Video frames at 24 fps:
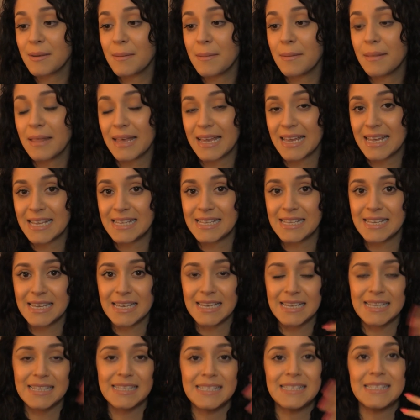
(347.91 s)
like
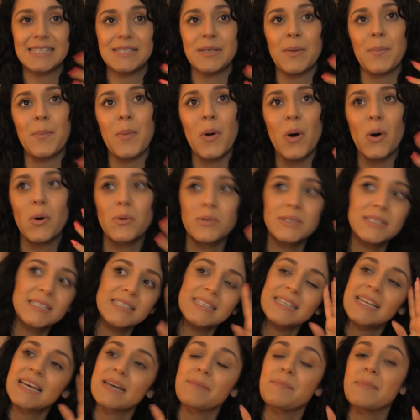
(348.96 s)
it's supposed
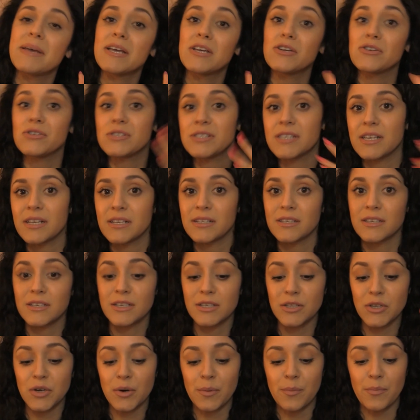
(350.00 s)
to like make your skin look
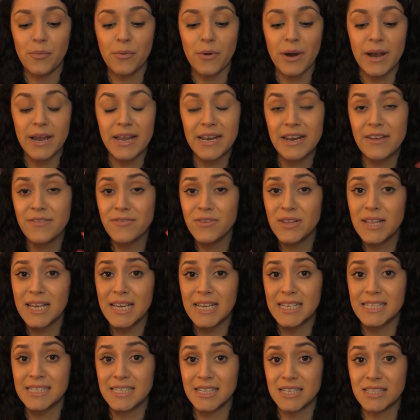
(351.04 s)
a little bright, and I feel
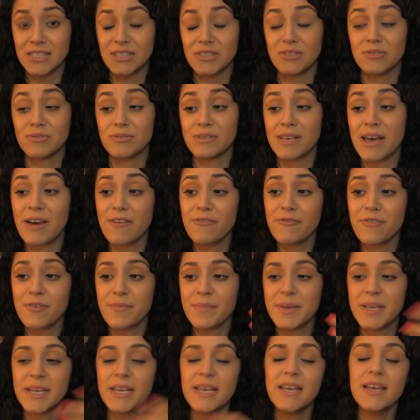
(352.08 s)
like it does do that for
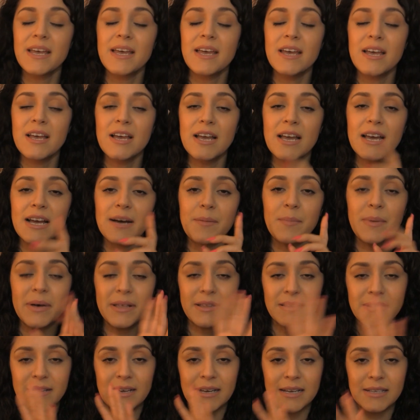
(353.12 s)
me.
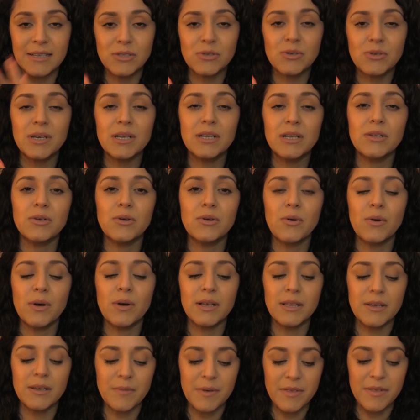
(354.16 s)
But I do get a little
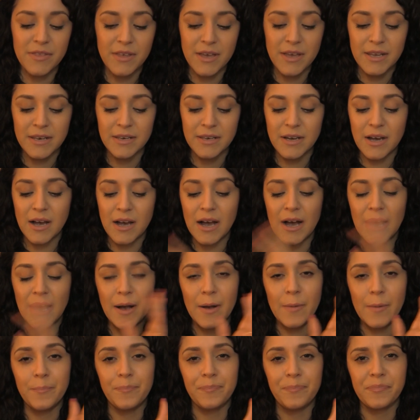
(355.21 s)
oily with it.
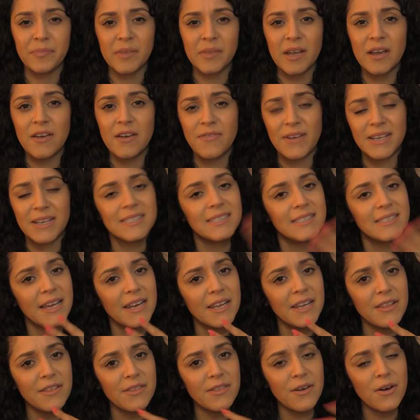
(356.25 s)
If I set
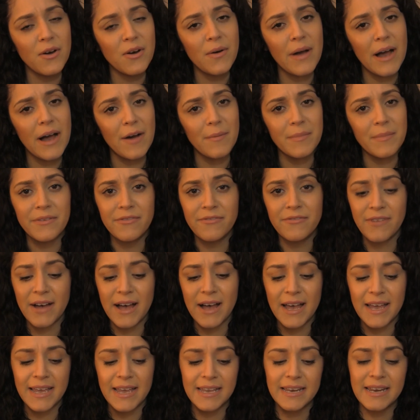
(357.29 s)
it though, I'll be
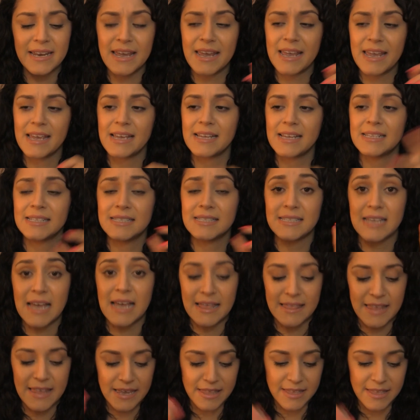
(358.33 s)
fine, and
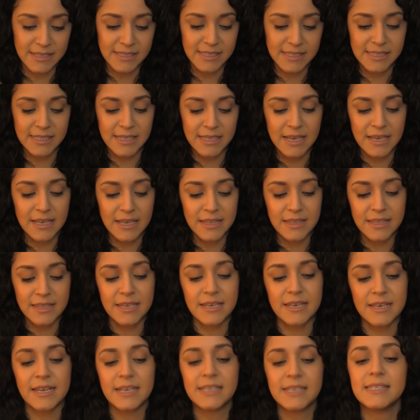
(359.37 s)
I like this.
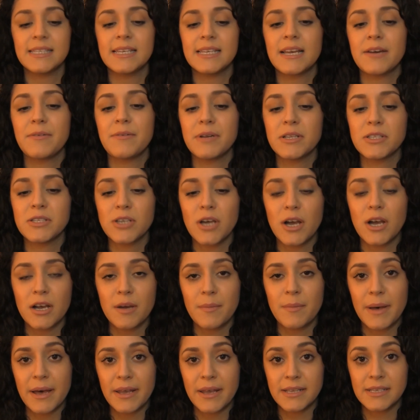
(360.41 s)
The next thing I want to talk
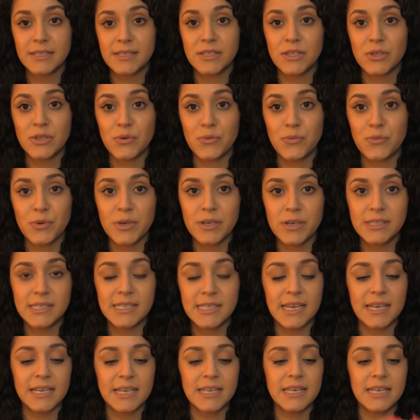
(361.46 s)
about is the Real
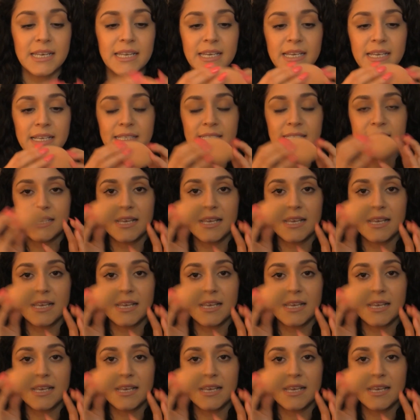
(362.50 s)
Techniques